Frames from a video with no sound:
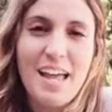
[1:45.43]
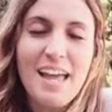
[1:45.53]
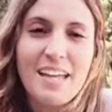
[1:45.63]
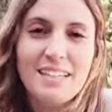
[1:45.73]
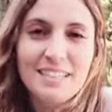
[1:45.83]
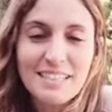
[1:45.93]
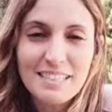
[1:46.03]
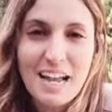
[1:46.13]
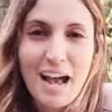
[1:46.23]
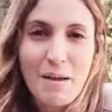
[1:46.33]
And this
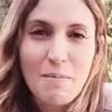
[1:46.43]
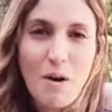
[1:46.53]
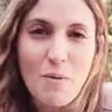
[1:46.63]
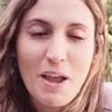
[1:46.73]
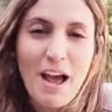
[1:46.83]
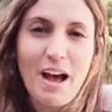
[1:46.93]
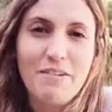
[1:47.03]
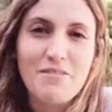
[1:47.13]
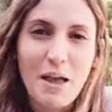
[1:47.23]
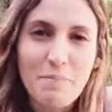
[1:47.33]
time we
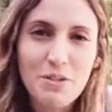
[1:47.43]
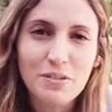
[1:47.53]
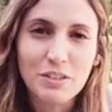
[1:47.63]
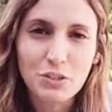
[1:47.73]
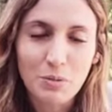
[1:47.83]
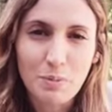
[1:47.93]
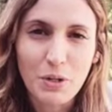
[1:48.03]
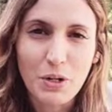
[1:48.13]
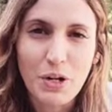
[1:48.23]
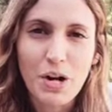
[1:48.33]
have Neptune and
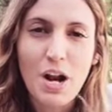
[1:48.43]
Jupiter